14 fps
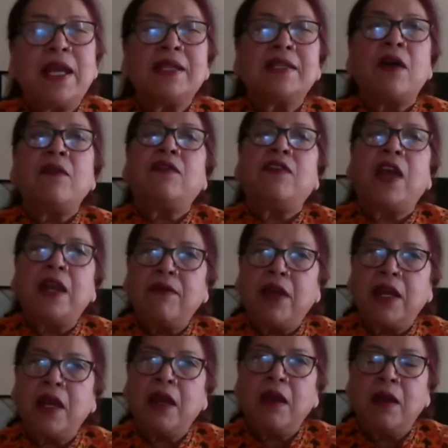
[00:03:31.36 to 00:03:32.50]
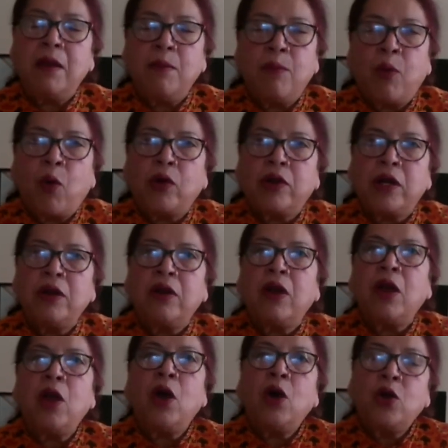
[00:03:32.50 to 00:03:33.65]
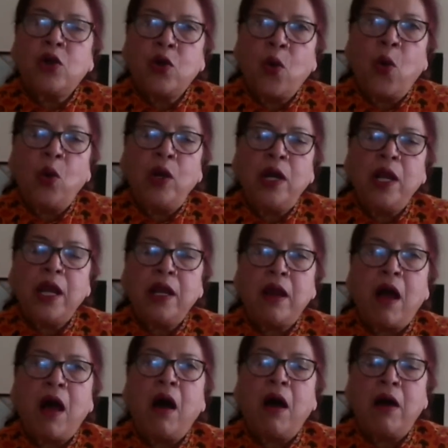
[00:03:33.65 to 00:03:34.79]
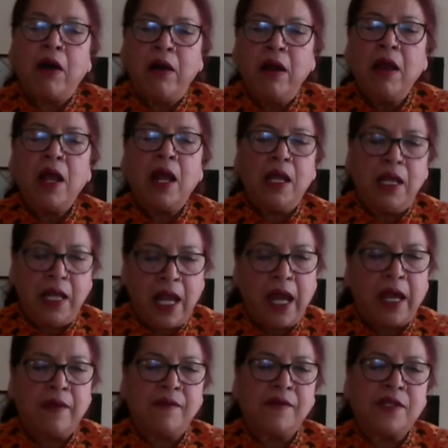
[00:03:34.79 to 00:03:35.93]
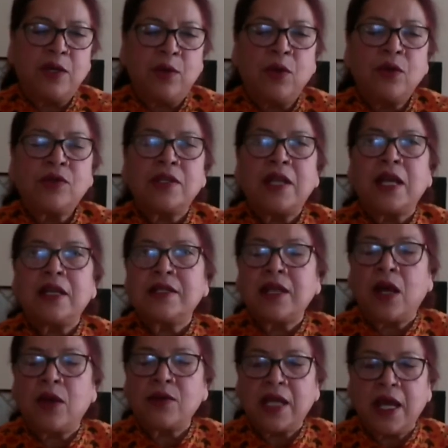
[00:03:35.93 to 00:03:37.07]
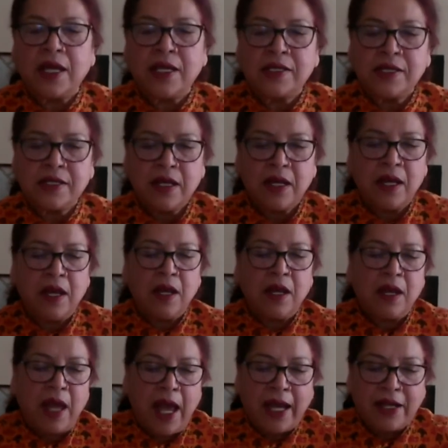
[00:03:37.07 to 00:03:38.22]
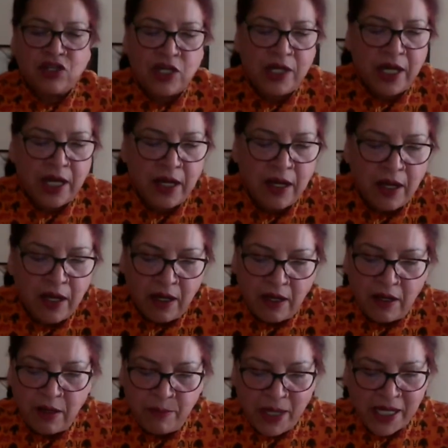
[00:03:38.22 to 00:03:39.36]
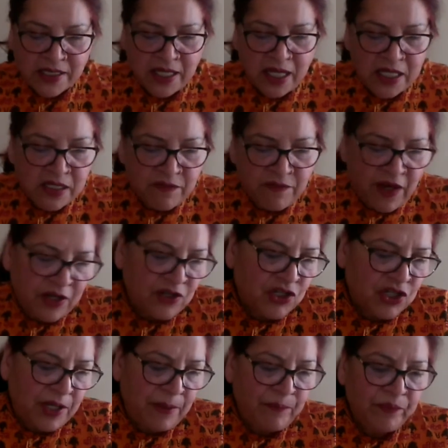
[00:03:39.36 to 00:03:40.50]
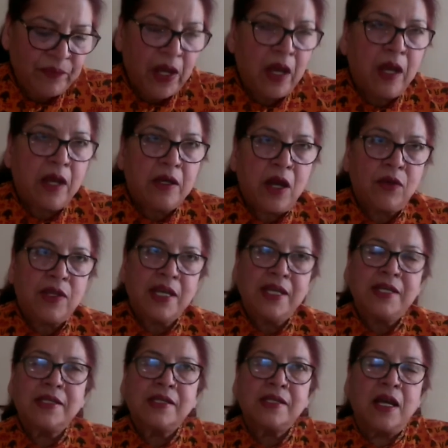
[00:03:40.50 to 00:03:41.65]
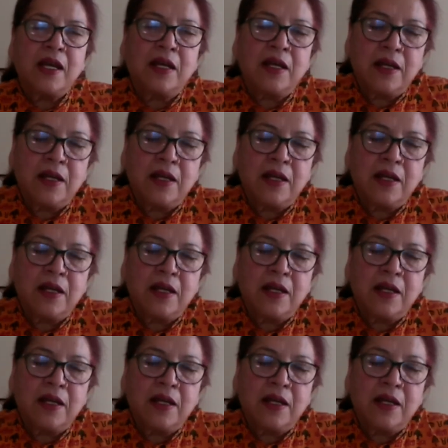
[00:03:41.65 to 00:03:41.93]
plays a very, very important role in our lives, so that is how science actually makes us function. Now, this